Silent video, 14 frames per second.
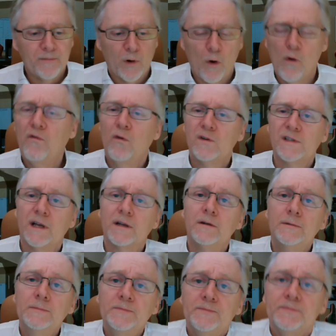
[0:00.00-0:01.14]
ovule
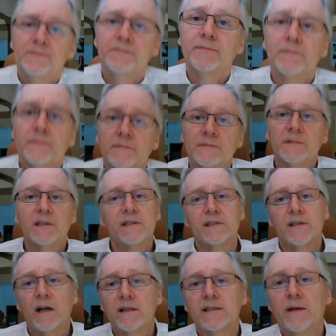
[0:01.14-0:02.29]
cycle. This is
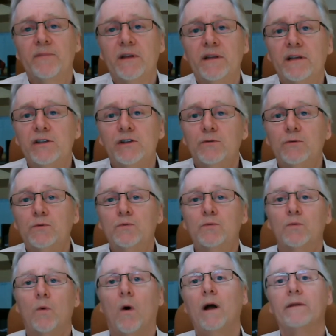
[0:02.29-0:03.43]
not something that
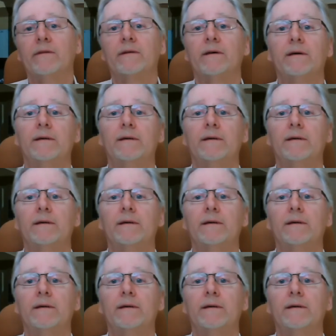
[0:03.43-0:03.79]
you want.